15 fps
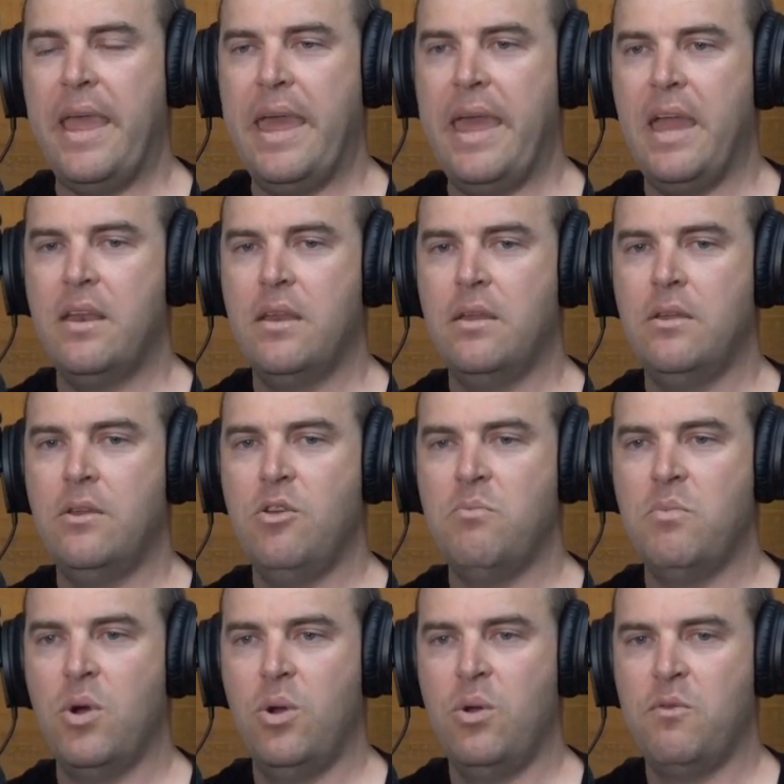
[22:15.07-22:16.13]
and you
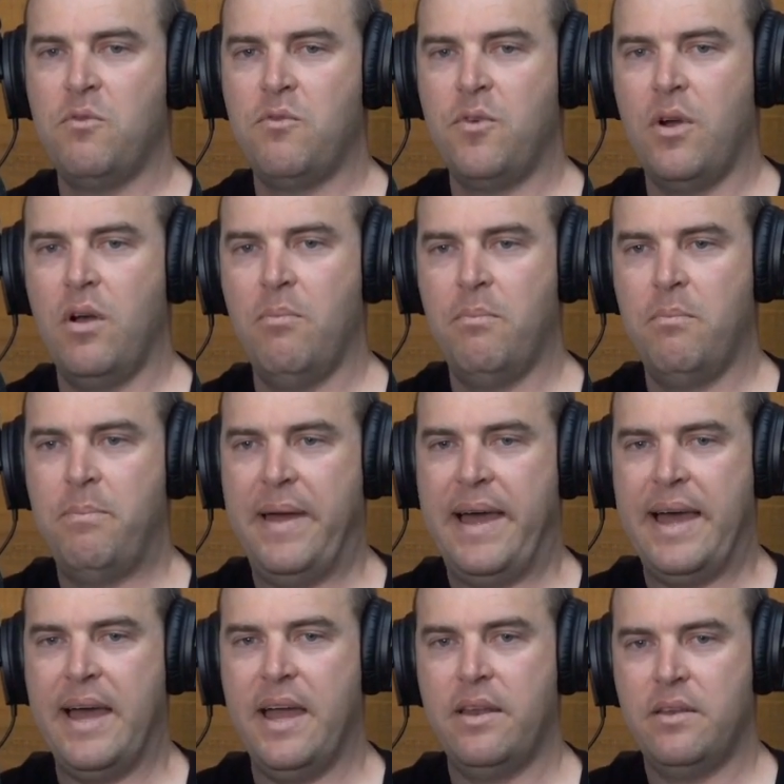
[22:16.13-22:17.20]
move from
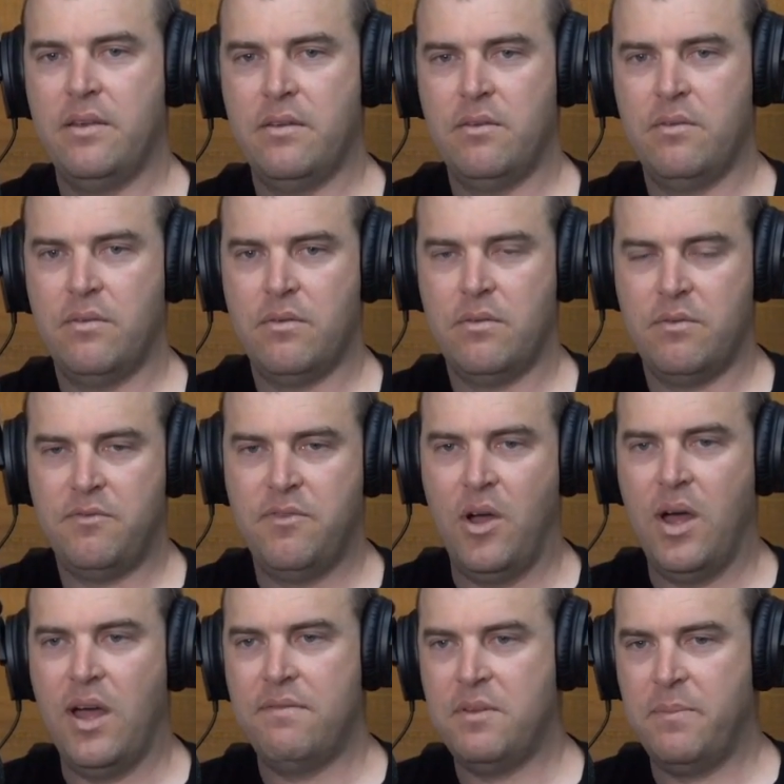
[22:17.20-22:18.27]
part
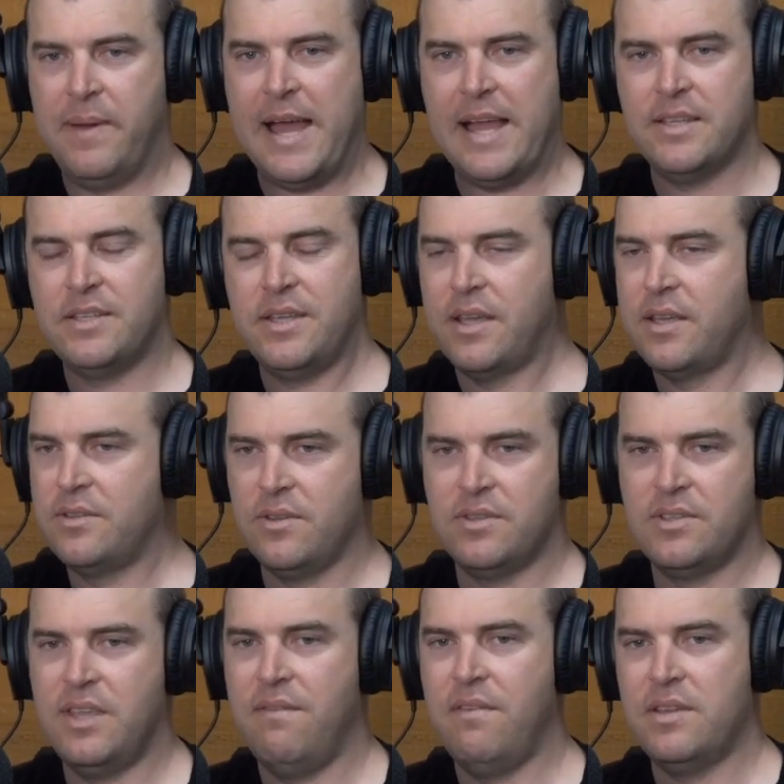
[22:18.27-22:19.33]
5 to part 6
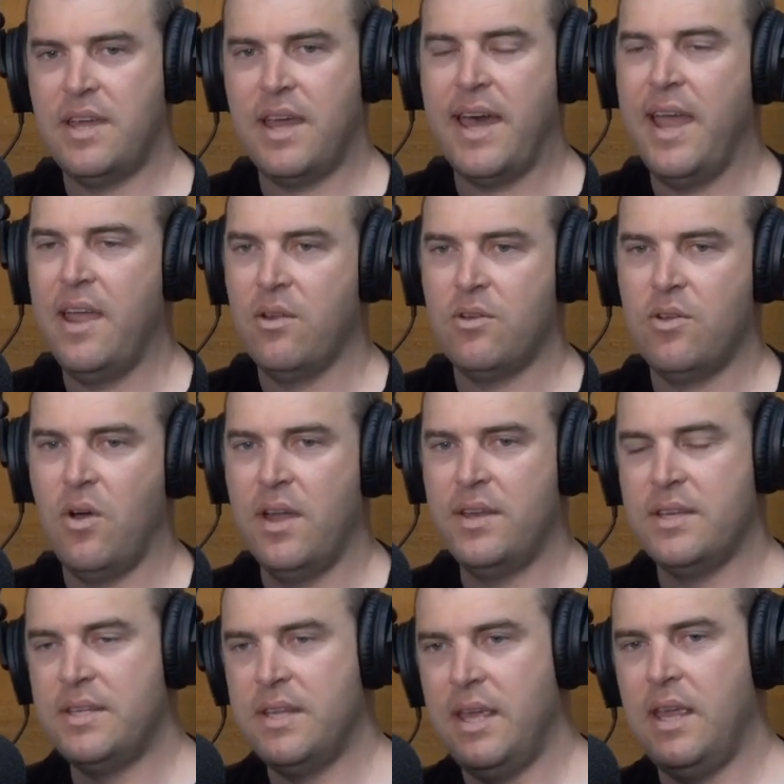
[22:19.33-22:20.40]
or 7 to 8 or
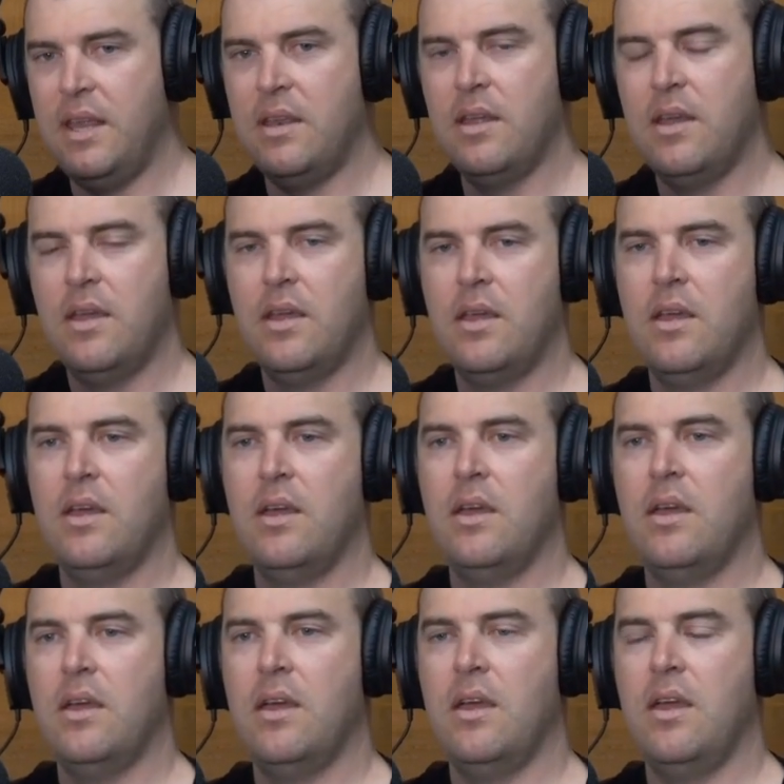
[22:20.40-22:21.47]
9 to 10,
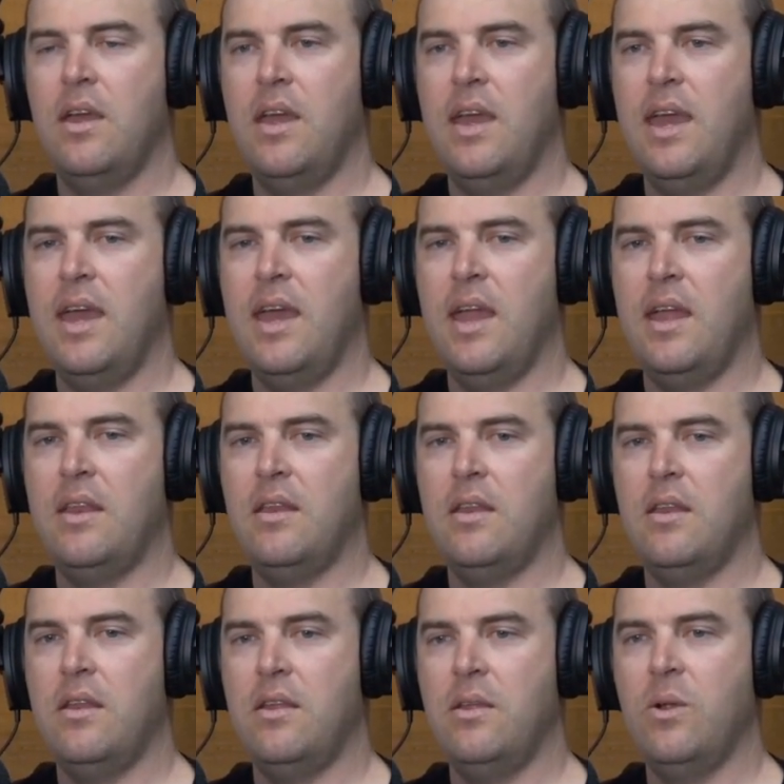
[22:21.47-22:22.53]

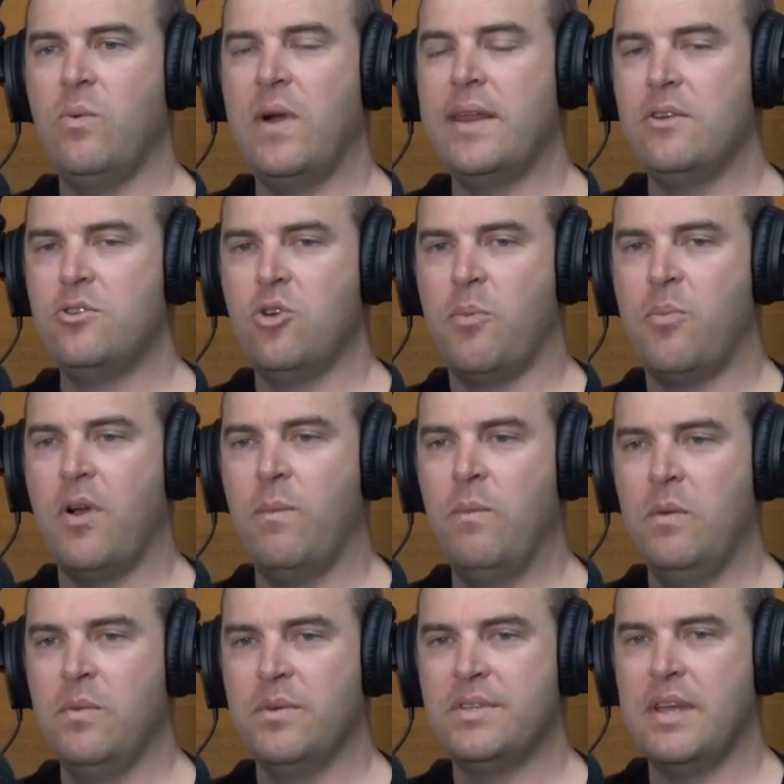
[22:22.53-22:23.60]
and you run into a
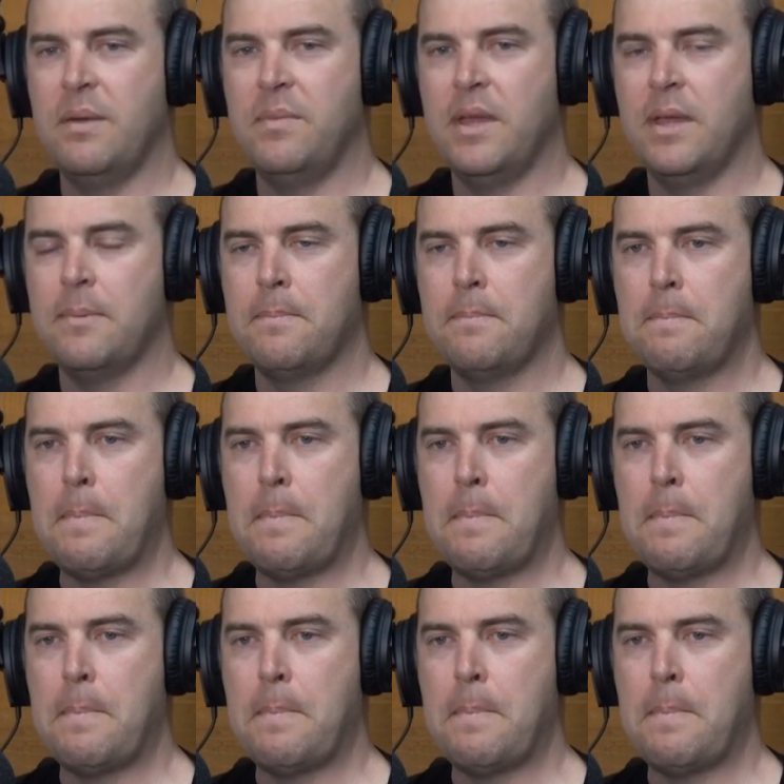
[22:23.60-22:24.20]
problem with something,